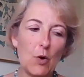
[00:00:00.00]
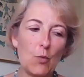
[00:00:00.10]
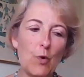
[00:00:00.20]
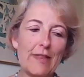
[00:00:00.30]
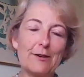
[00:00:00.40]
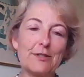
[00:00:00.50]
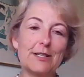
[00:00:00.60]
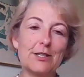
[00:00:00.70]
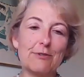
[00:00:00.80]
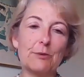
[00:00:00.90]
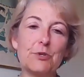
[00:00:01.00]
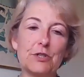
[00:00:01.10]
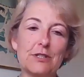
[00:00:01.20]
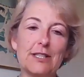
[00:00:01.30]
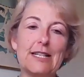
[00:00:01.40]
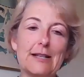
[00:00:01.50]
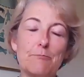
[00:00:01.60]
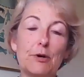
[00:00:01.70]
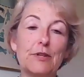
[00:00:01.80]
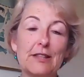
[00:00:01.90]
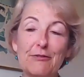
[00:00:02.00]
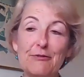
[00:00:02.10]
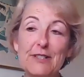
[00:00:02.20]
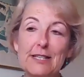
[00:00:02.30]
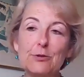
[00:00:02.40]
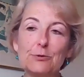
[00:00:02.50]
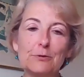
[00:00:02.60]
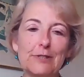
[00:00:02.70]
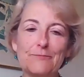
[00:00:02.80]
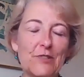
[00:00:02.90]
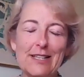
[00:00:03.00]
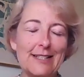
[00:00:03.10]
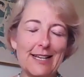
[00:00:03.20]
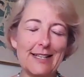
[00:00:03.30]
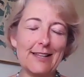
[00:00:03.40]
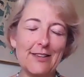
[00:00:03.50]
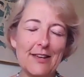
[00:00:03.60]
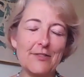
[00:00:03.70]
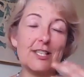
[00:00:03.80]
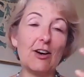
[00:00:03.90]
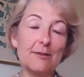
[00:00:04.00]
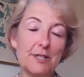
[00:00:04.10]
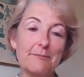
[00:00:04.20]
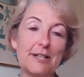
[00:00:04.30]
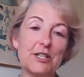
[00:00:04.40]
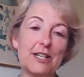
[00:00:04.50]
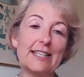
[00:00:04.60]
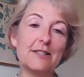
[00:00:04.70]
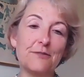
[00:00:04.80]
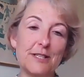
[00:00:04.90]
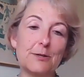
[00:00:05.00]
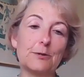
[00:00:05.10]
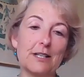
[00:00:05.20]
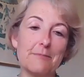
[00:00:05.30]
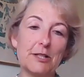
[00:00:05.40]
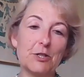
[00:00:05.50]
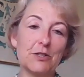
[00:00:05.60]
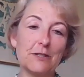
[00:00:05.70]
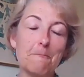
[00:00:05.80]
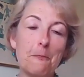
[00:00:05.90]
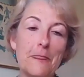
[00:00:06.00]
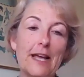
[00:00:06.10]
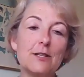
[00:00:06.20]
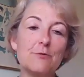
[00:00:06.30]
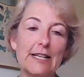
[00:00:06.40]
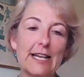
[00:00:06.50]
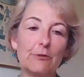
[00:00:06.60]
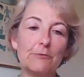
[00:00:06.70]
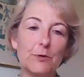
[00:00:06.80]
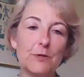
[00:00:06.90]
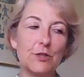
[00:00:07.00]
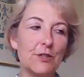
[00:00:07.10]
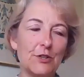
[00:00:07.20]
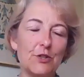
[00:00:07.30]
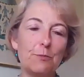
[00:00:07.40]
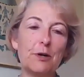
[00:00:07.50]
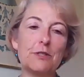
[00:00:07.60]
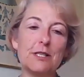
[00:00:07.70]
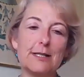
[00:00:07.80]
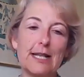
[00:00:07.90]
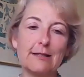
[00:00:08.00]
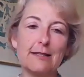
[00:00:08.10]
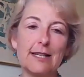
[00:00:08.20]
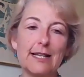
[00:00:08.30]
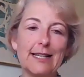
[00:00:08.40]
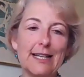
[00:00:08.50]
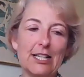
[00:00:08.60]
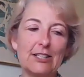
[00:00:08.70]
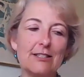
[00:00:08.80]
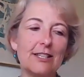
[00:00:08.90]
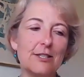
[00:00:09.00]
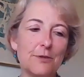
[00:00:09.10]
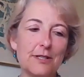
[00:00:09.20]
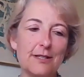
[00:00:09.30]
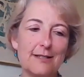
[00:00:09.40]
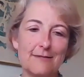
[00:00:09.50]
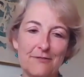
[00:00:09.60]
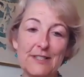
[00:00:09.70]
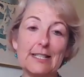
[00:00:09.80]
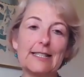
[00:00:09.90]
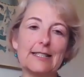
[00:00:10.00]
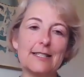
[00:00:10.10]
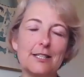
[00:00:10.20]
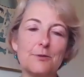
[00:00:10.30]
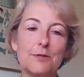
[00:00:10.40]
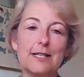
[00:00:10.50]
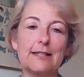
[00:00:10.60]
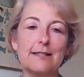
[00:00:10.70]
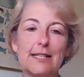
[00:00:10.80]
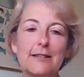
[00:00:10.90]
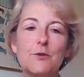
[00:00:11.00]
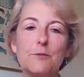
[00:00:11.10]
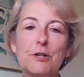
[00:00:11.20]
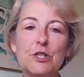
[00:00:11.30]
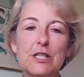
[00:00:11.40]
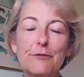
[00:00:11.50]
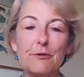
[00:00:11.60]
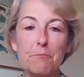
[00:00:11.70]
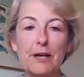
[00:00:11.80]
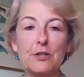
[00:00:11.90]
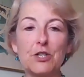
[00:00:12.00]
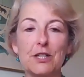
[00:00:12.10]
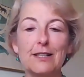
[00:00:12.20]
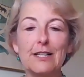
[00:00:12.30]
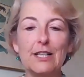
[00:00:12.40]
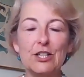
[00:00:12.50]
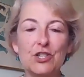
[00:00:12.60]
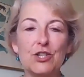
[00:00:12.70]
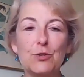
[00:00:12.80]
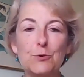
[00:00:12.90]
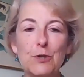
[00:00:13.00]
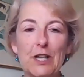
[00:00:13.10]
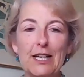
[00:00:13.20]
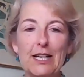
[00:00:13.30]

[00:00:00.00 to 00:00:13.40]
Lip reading: without interruption, both in the physical, in the time dimension and in the physical dimension, is really helpful. So, ubiquitous sensing, physically continuous sensing gives you a much different picture to